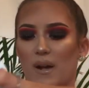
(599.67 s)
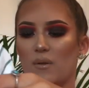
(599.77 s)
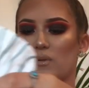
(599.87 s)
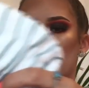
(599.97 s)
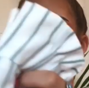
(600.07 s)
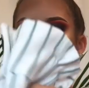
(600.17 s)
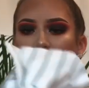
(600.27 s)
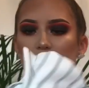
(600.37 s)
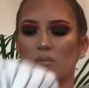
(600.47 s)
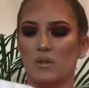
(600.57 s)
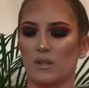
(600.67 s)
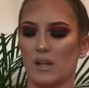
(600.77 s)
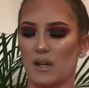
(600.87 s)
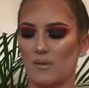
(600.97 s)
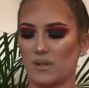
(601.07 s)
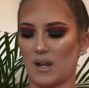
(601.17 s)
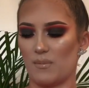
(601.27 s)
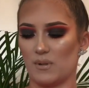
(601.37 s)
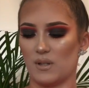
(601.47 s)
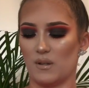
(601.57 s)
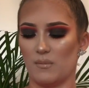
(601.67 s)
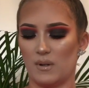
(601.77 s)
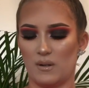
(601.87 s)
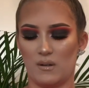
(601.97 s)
about. What the hell has happened to them?